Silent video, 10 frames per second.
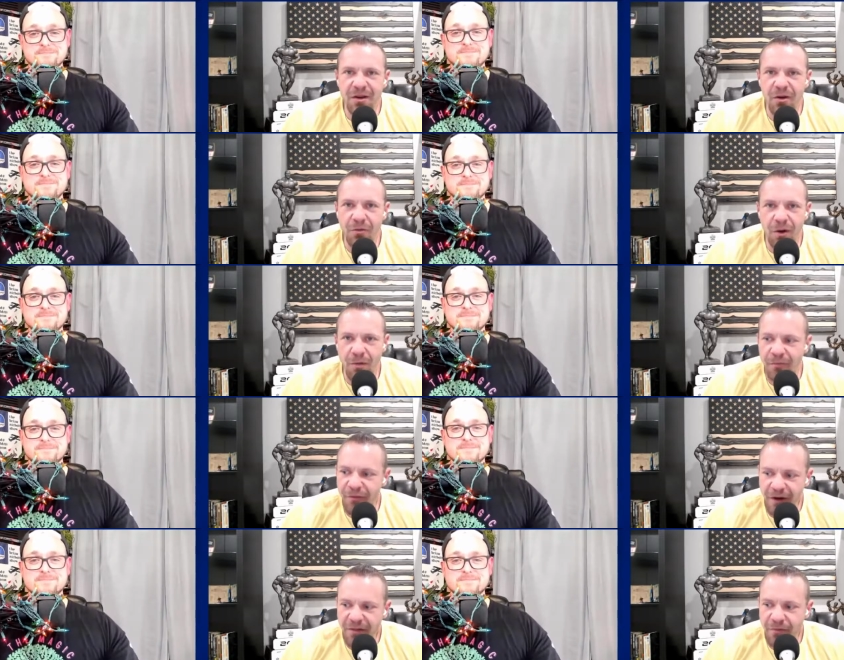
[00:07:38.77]
Speaker 1: to go to Rome.
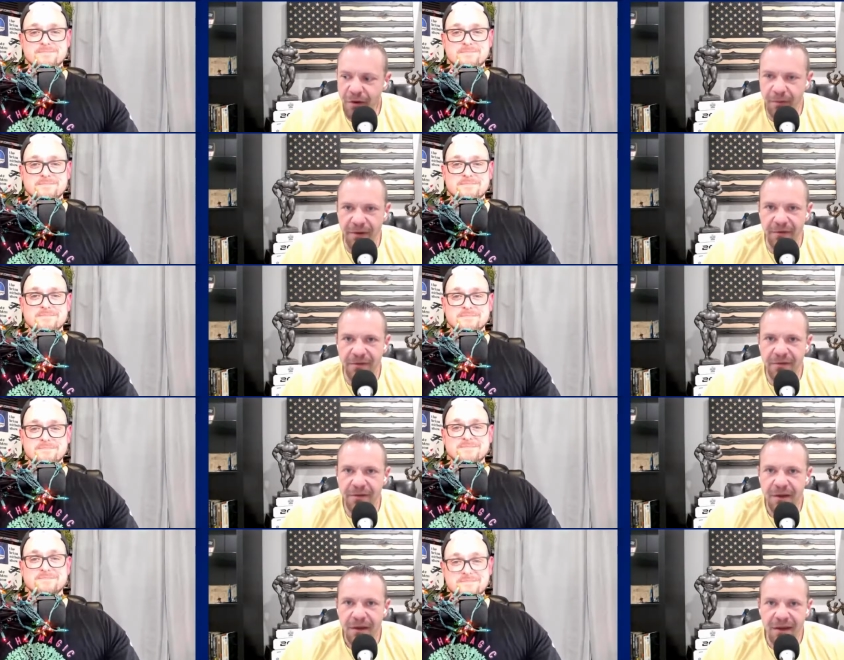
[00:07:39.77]
Fuck the Romans.
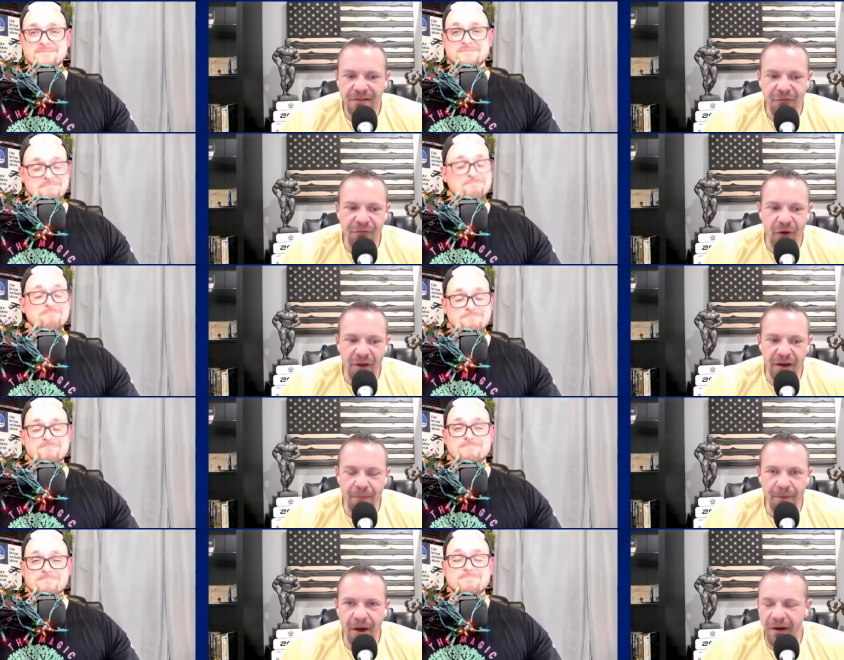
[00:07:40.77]
It's a fallen
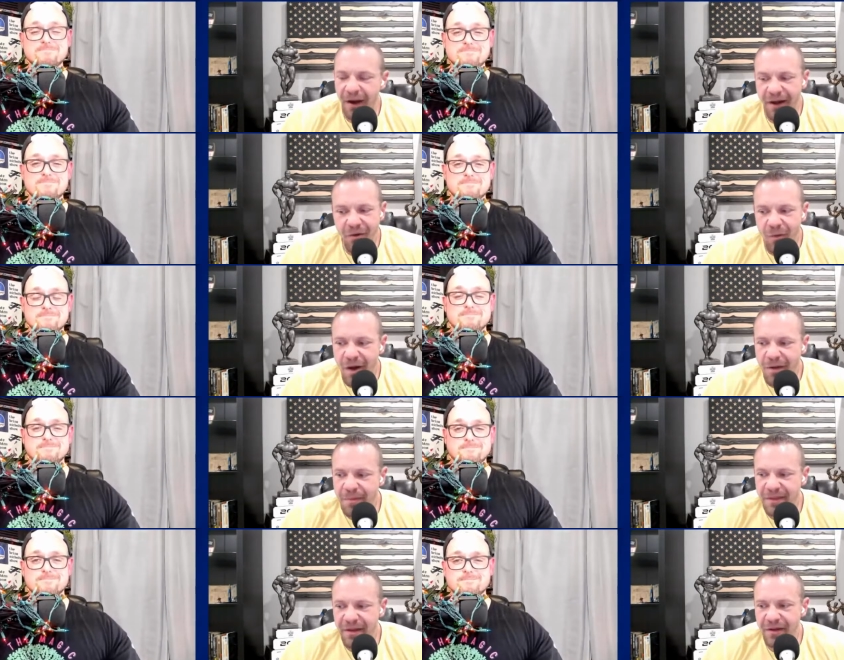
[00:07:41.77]
empire. I don't want to
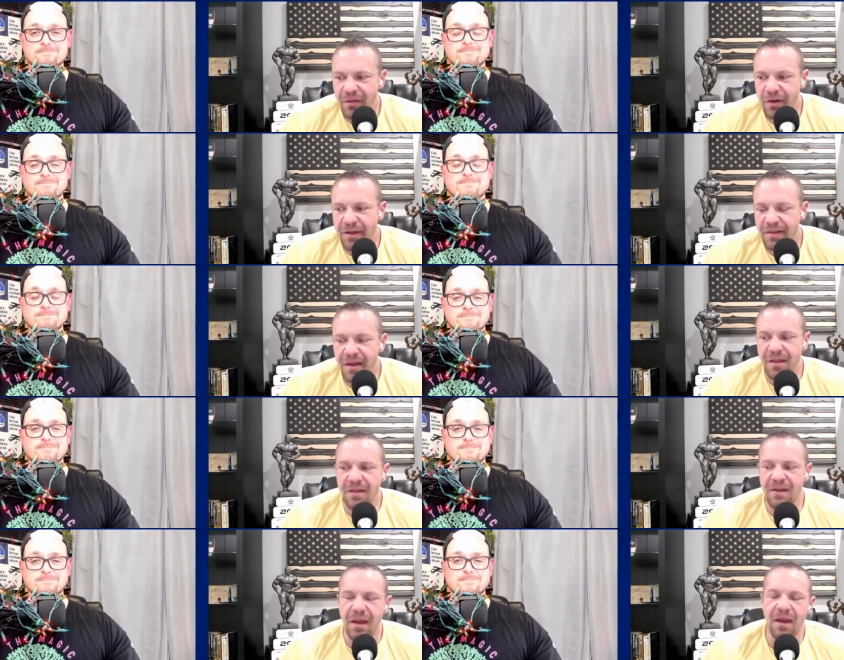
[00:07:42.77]
be there. Look, at the end of
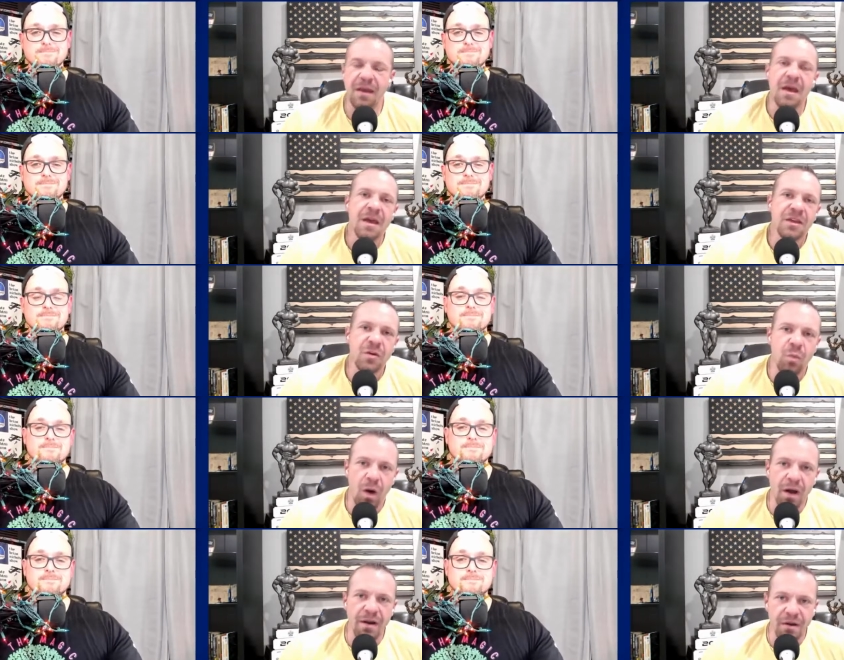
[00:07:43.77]
the day, you
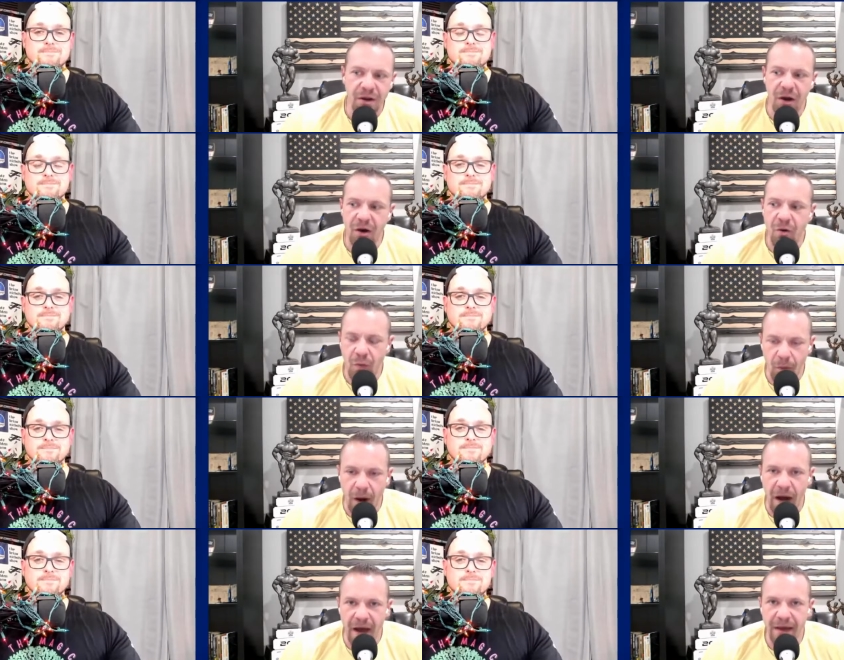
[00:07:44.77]
want to know
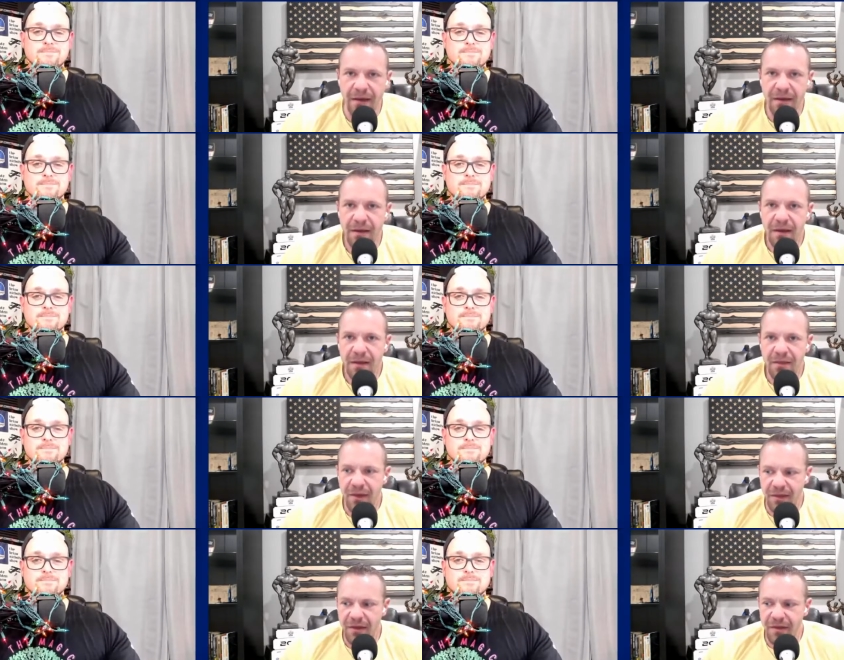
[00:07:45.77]
why
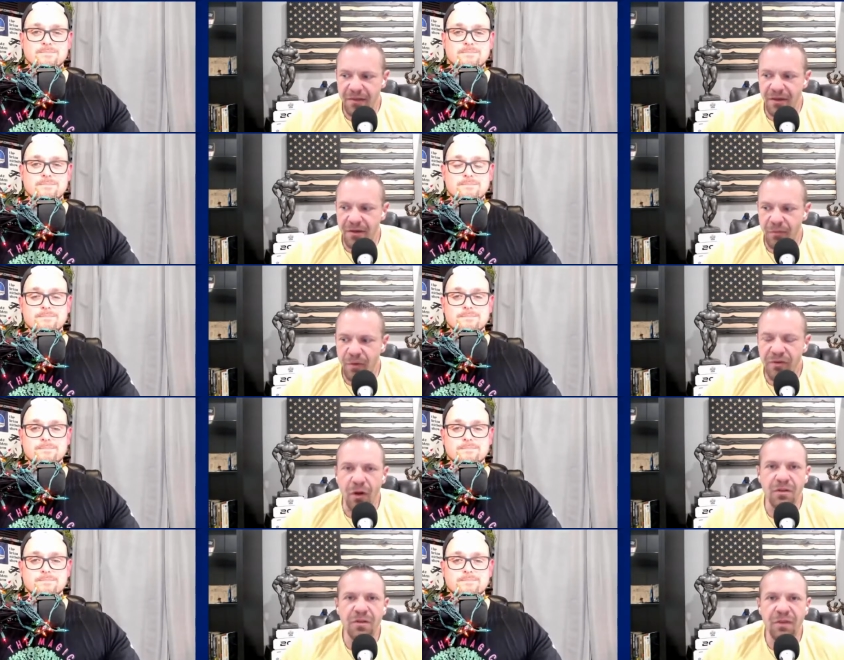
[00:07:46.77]
the, the the
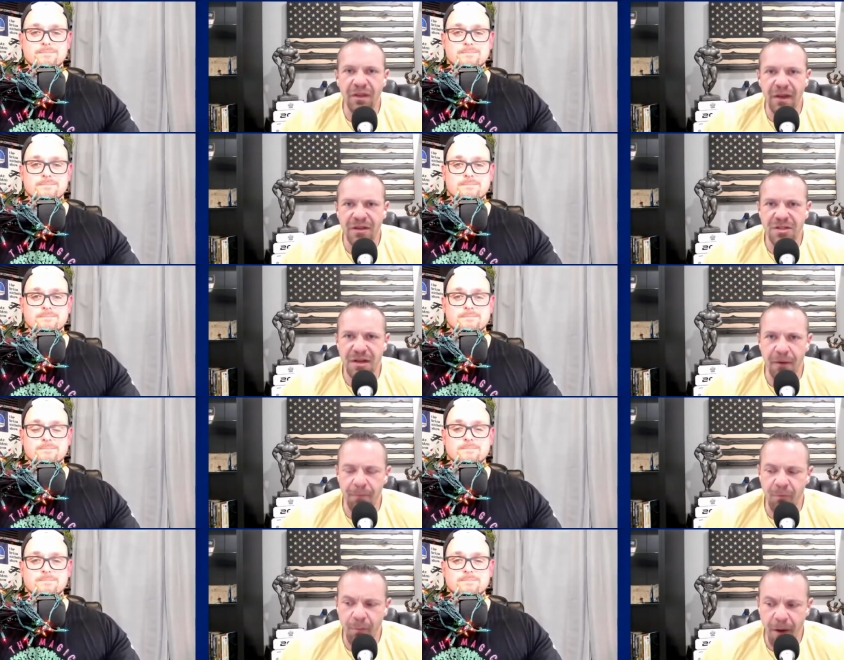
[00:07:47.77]
results of the election. Now,
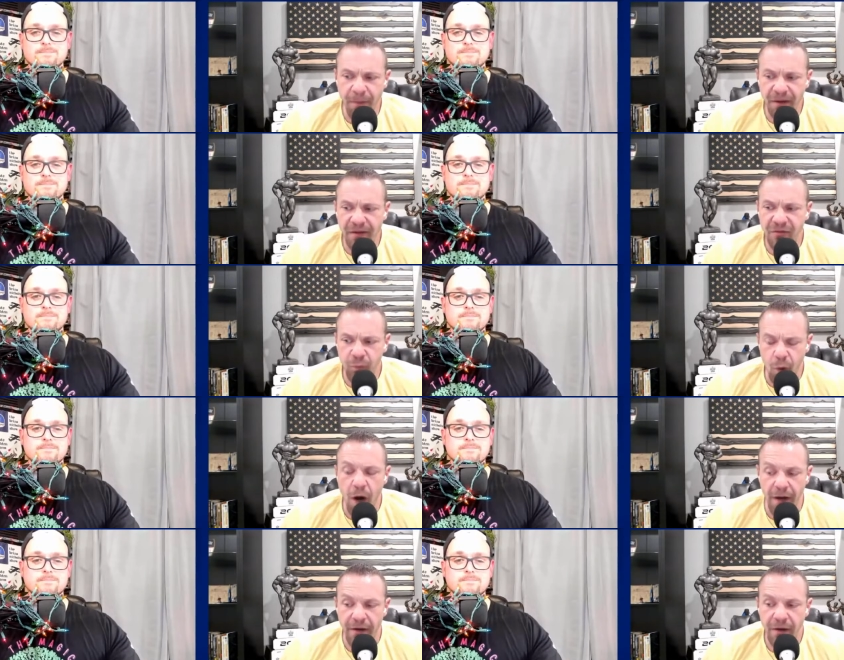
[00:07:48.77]
Republicans
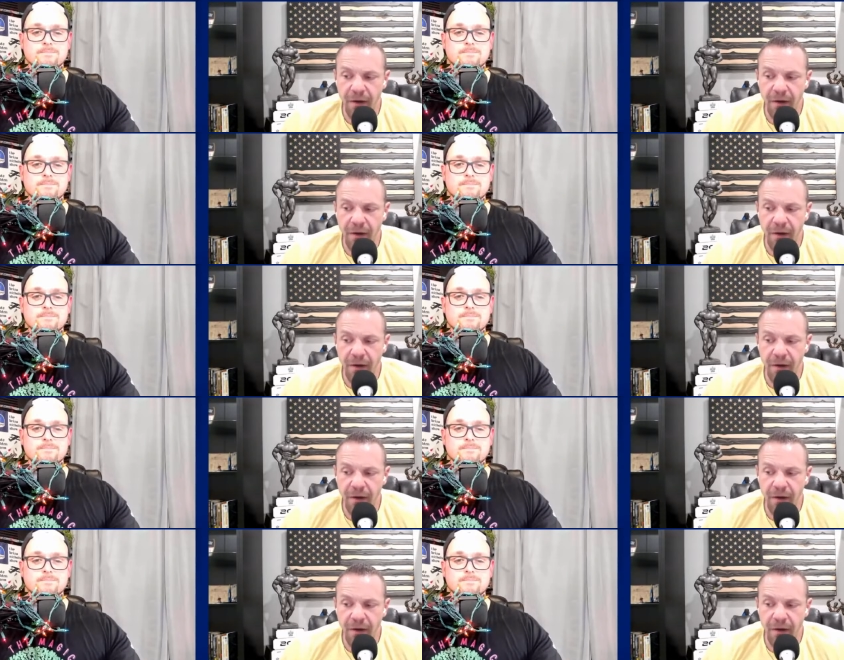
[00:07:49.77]
won